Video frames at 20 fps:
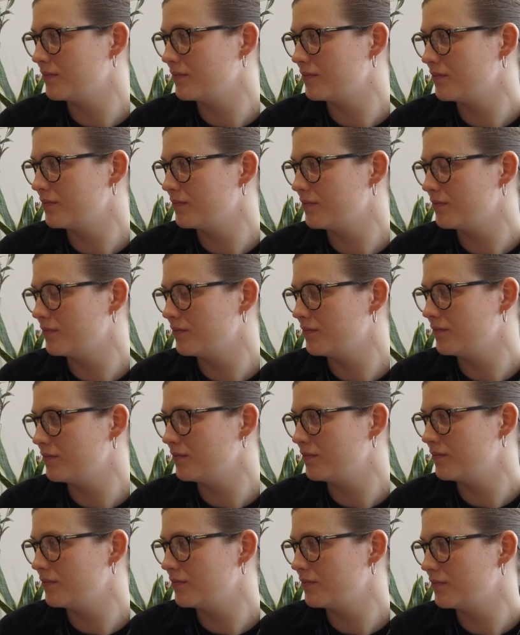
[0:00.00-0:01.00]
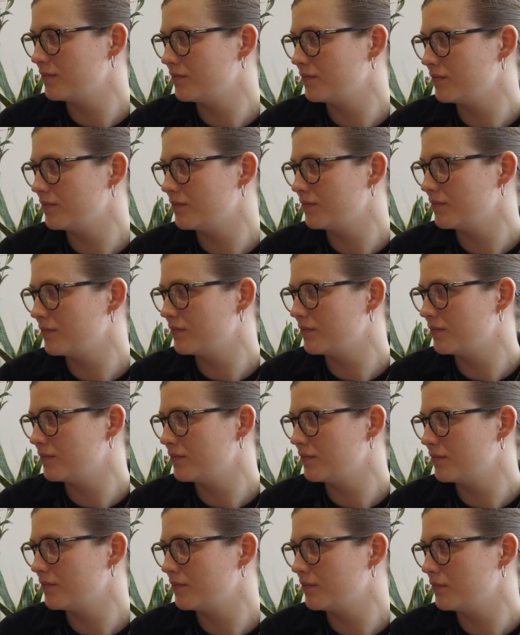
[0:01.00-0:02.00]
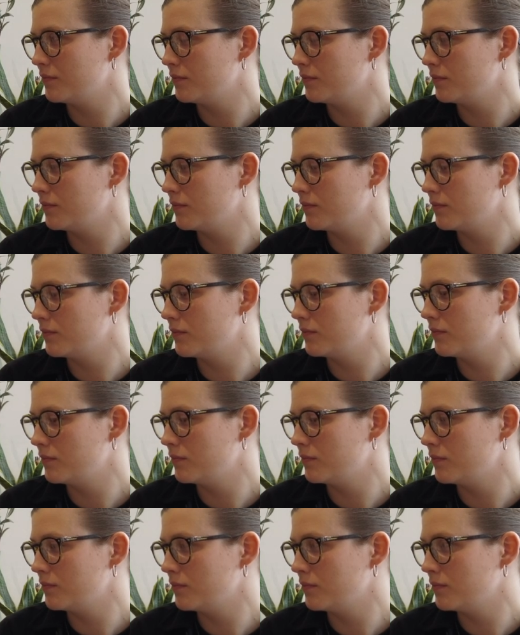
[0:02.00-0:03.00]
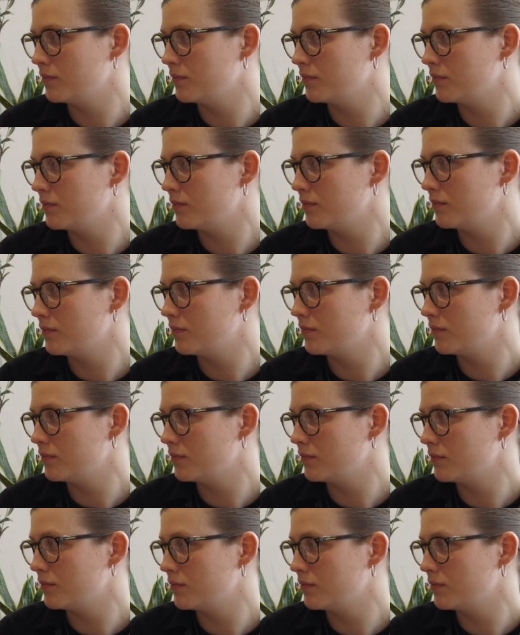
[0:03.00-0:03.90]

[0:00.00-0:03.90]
(silent)